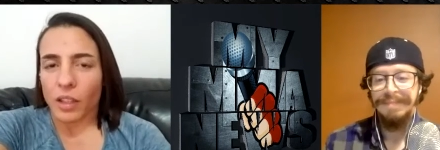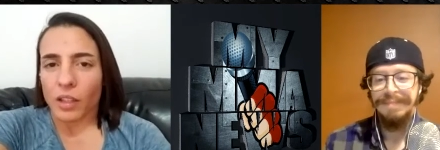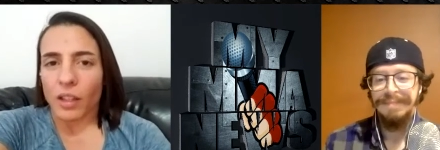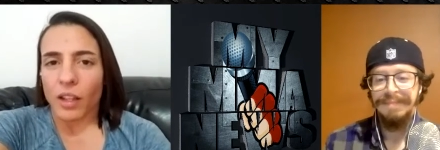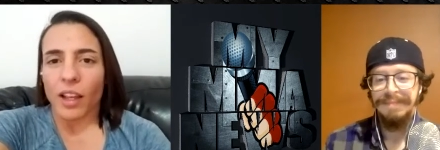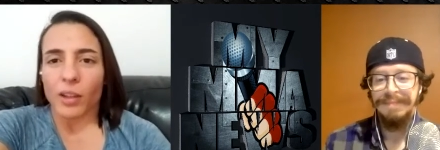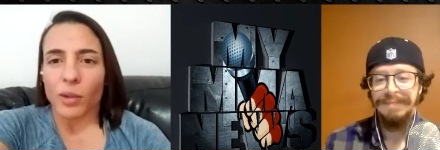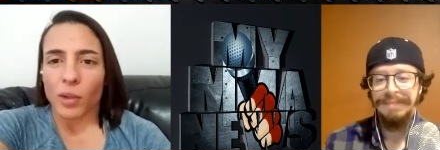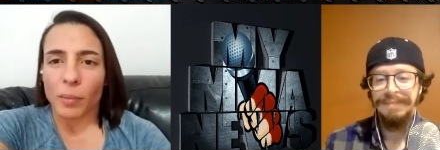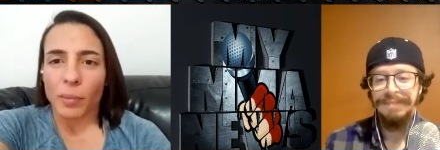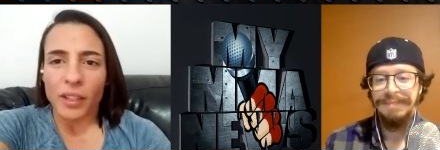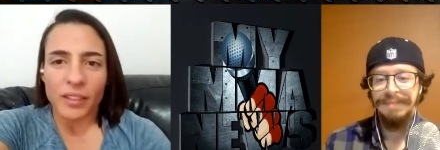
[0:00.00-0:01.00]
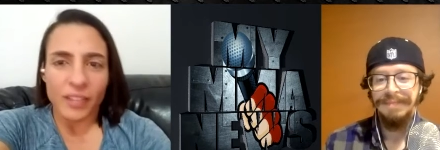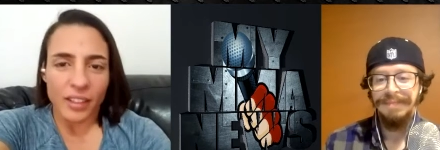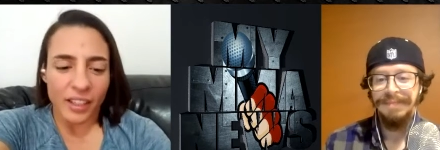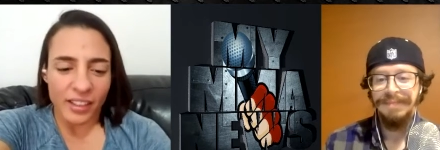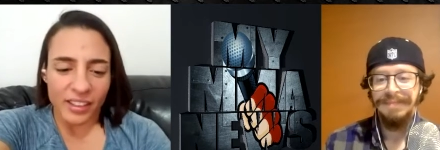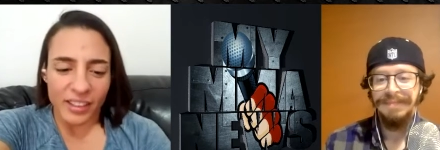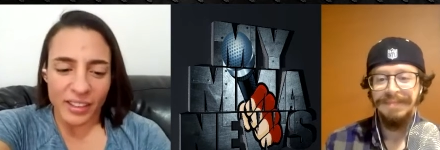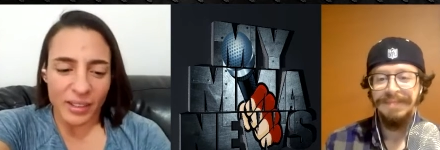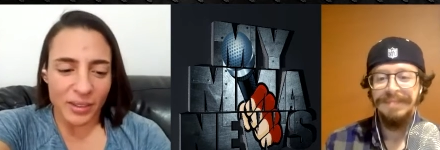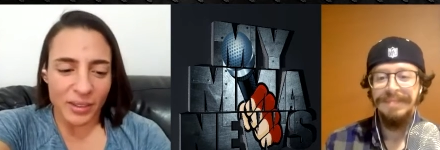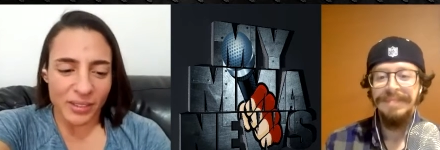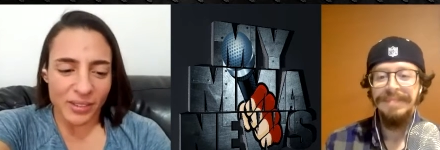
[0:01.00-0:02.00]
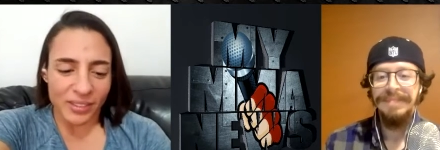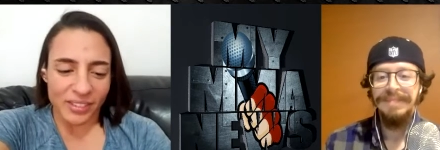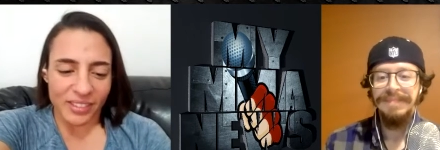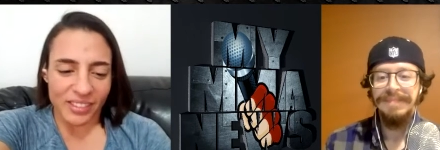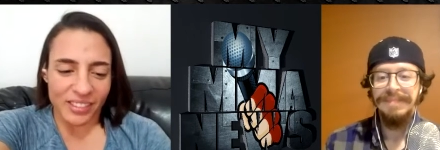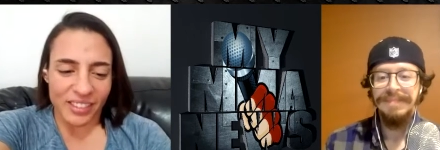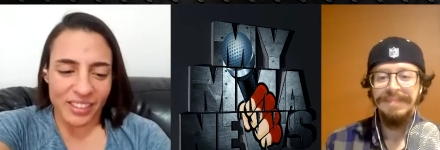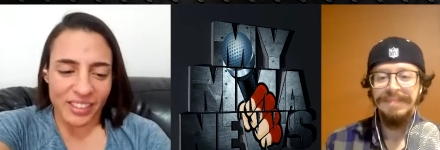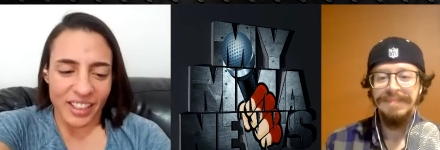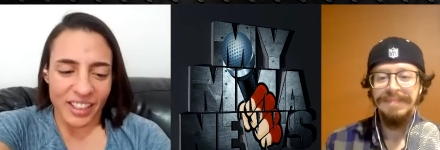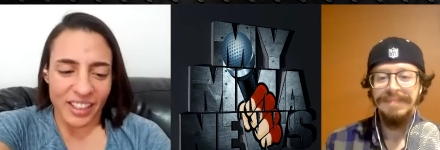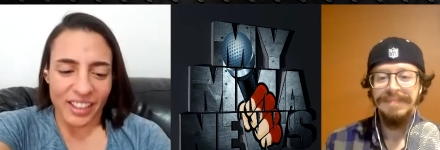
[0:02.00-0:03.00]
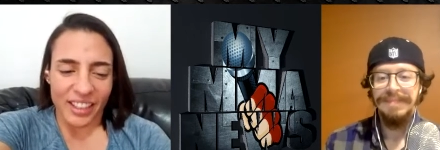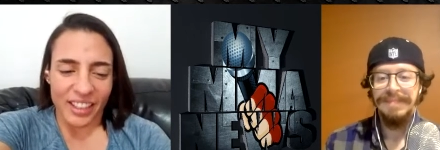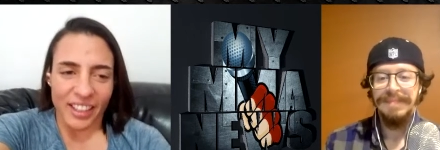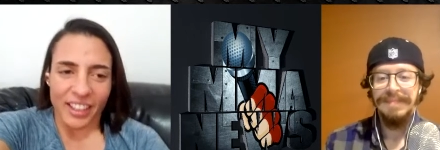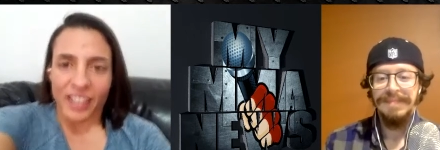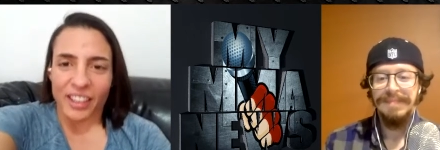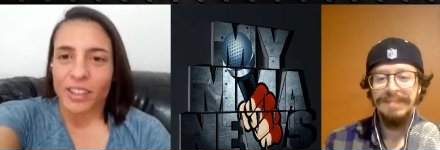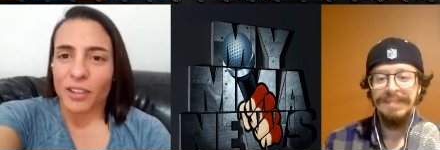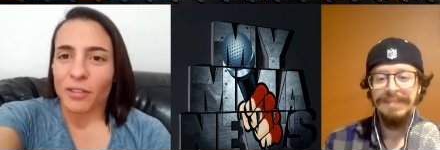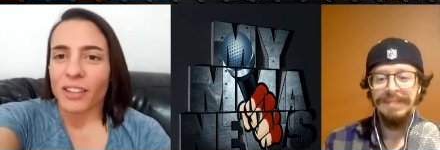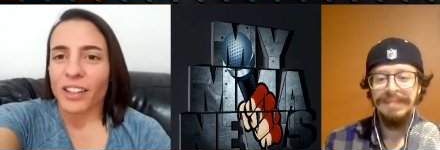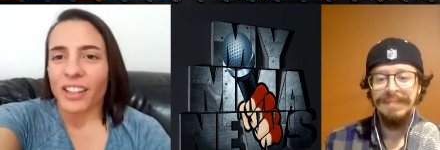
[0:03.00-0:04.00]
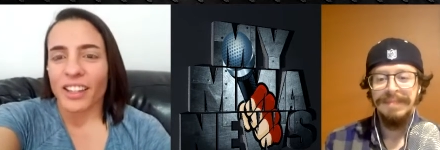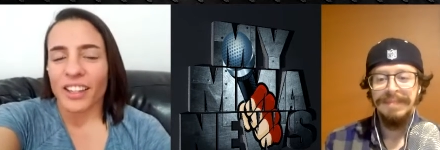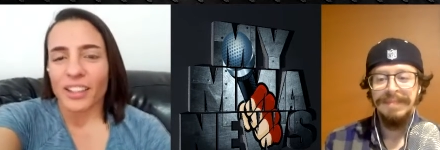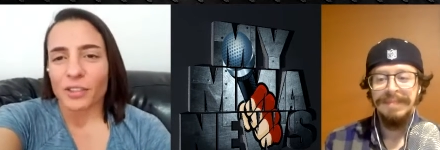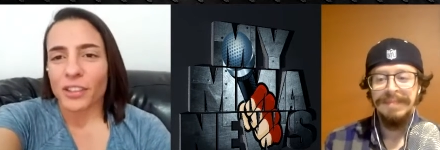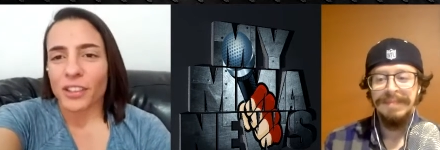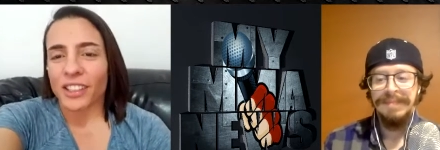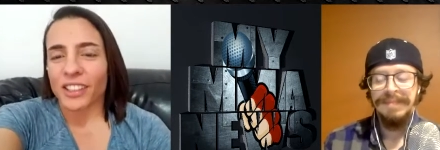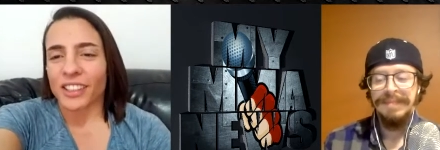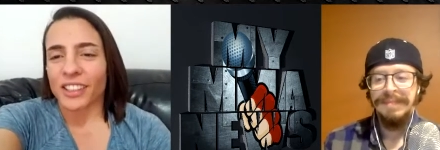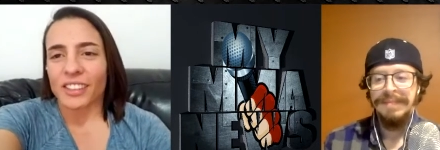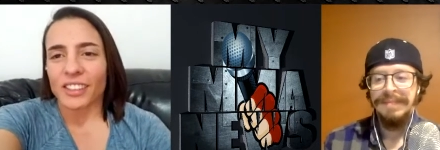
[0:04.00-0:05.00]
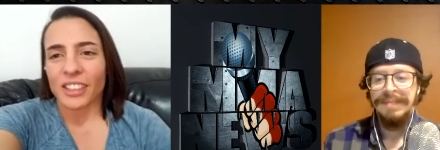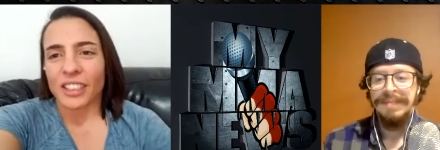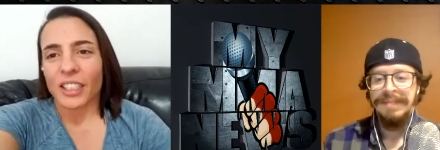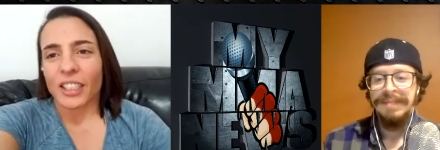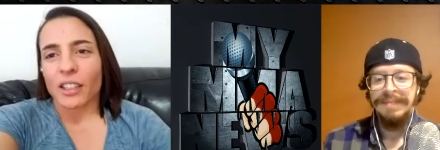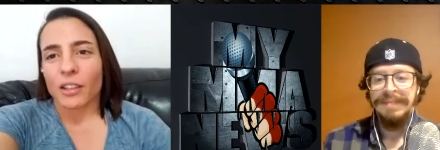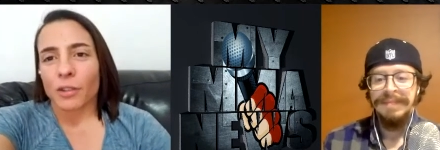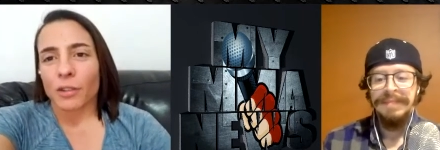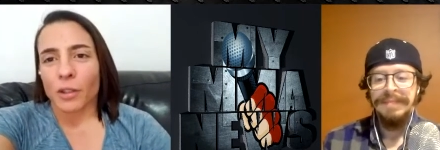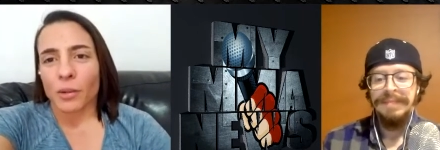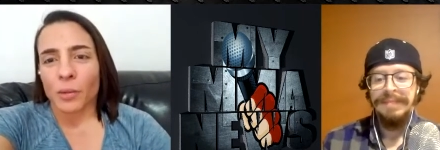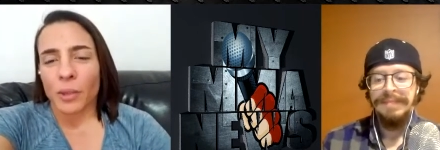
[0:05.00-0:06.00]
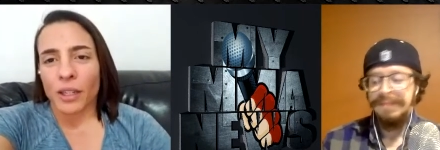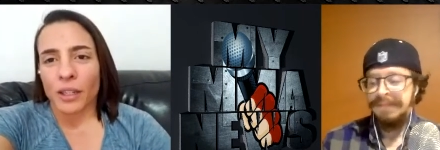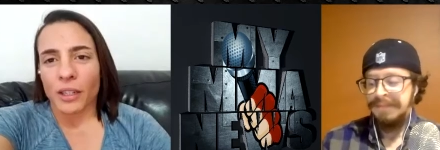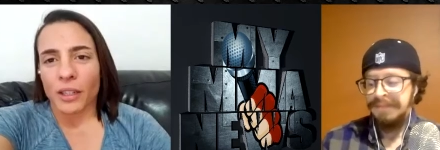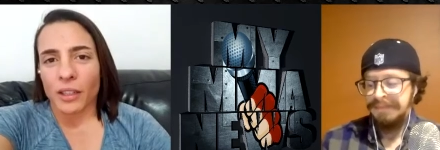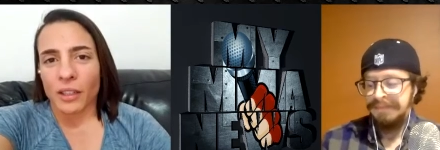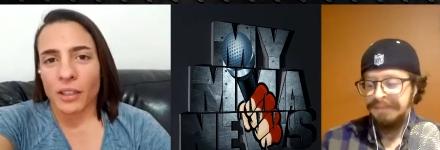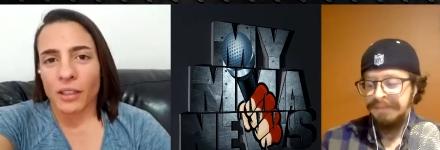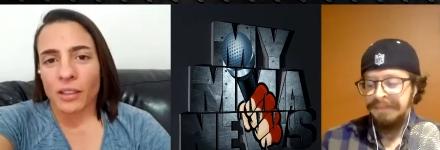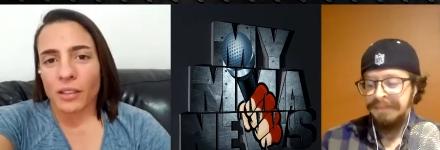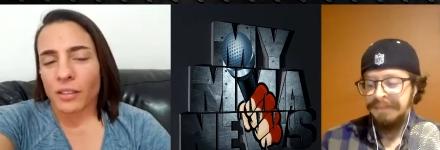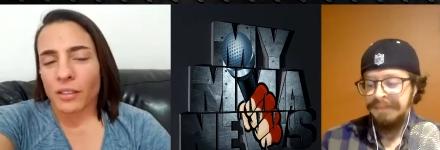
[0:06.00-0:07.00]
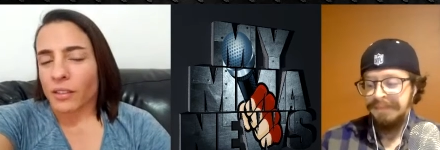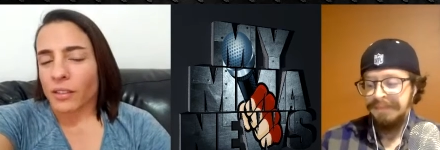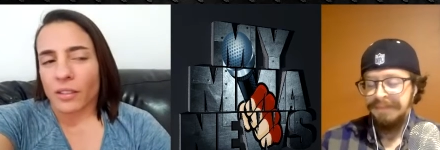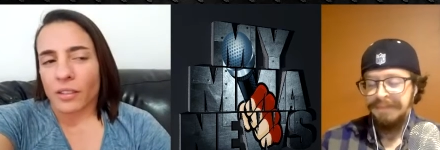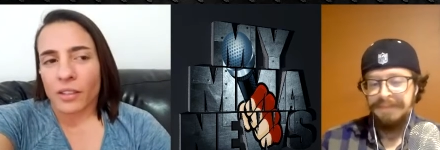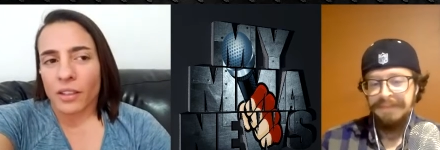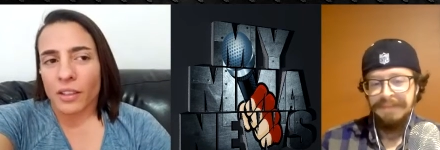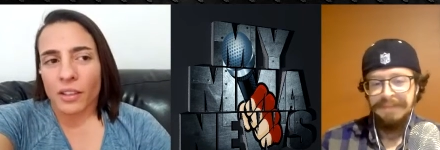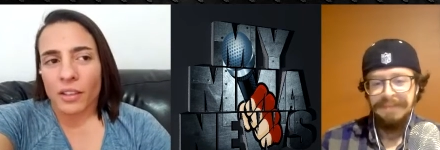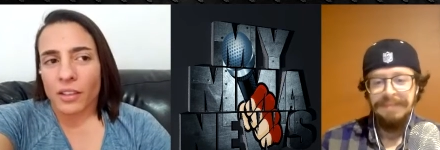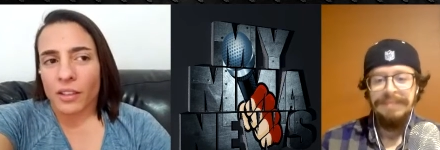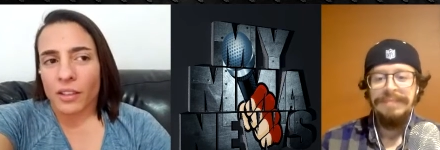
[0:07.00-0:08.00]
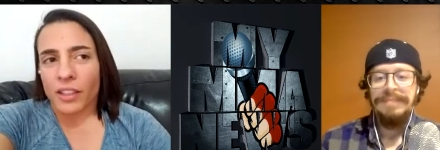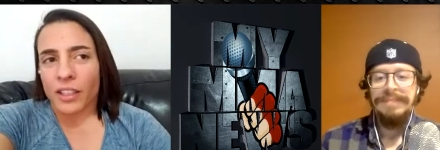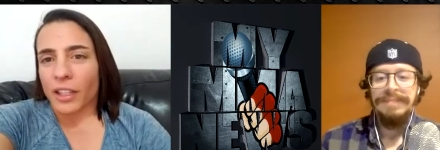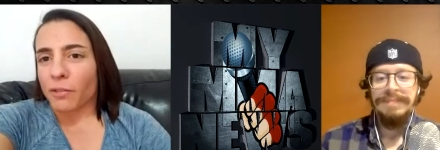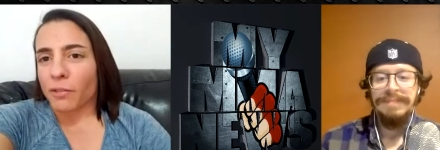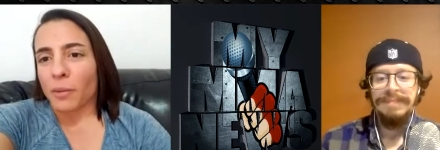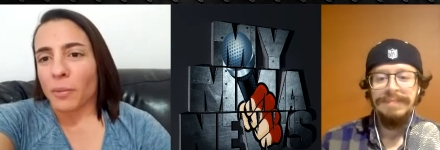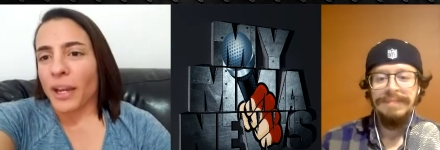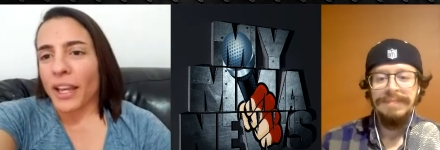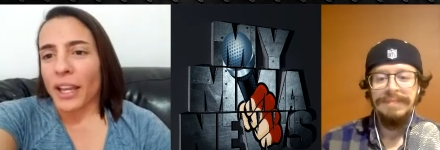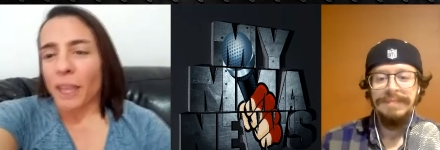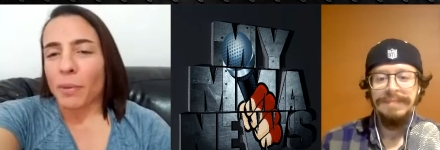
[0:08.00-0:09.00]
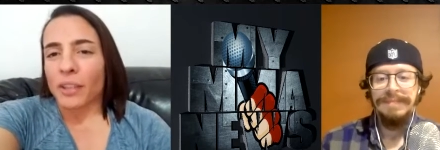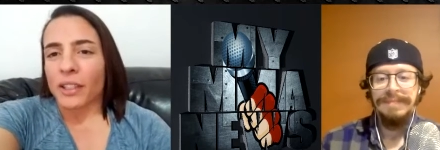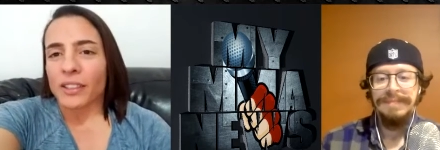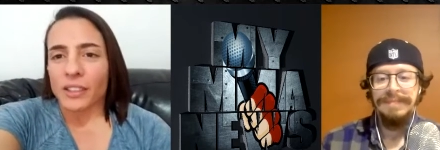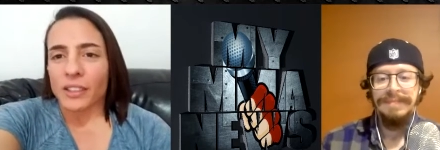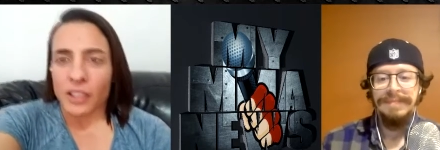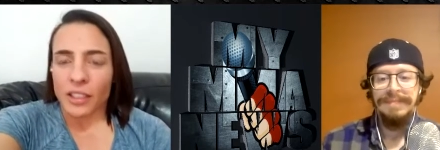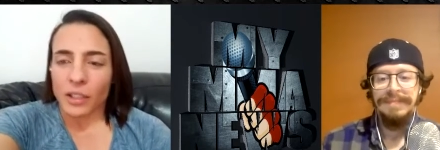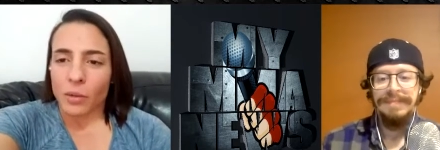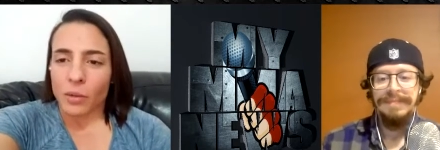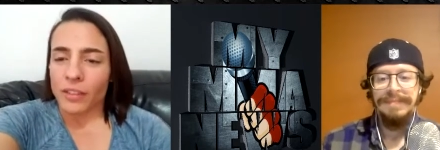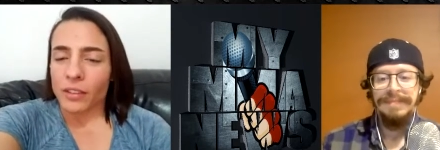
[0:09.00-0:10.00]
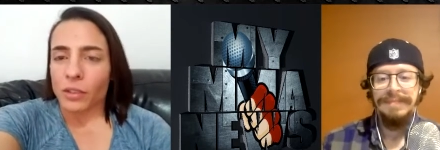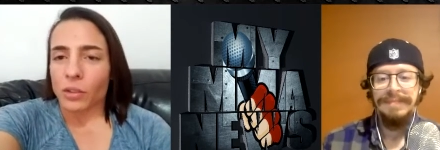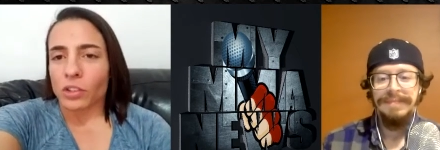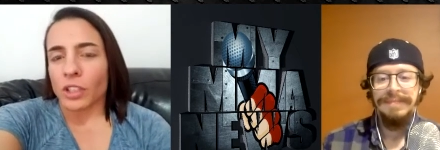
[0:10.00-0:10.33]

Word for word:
Speaker 1: Ah, nunca pensei. Então, é... Yeah, she said it's very gratifying looking back and ah, seeing how she fought Cyborg. Um,